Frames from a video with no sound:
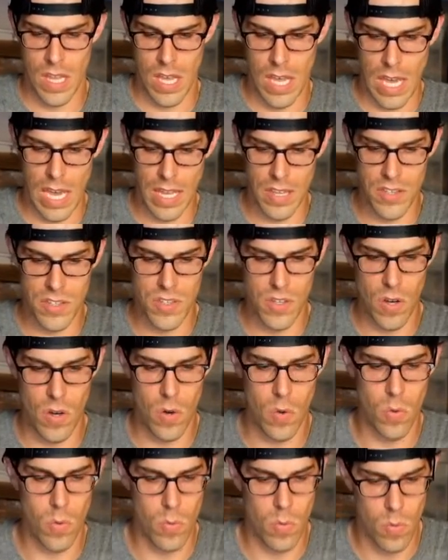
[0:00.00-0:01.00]
And
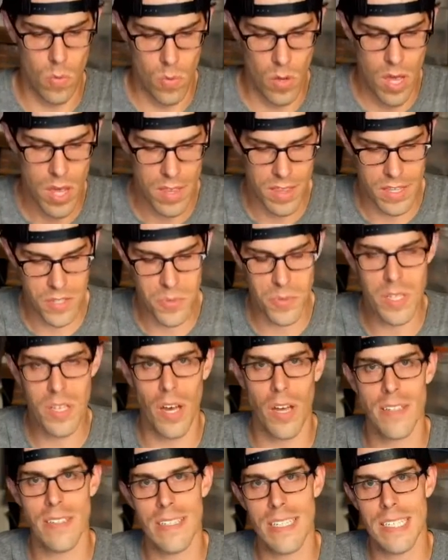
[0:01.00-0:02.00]
so this one
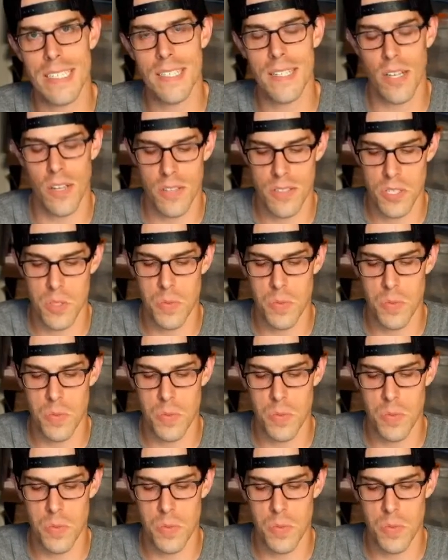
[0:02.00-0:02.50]
costs $60.